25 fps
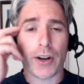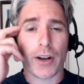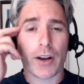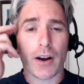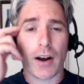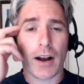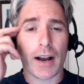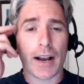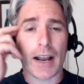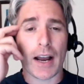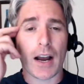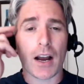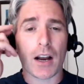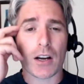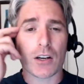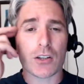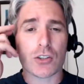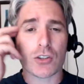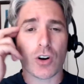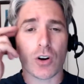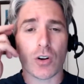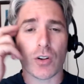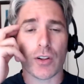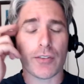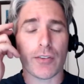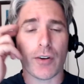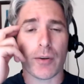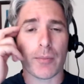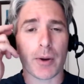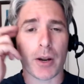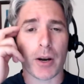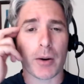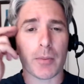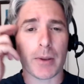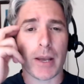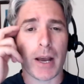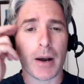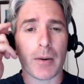I can't control if I'm going to
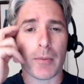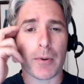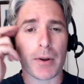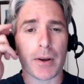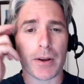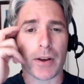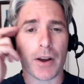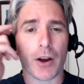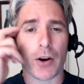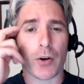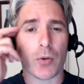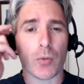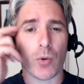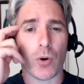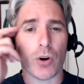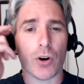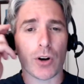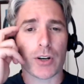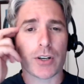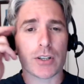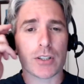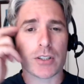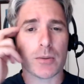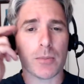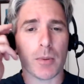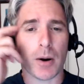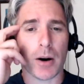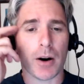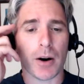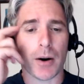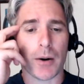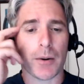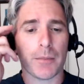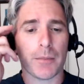be able to go to work tomorrow.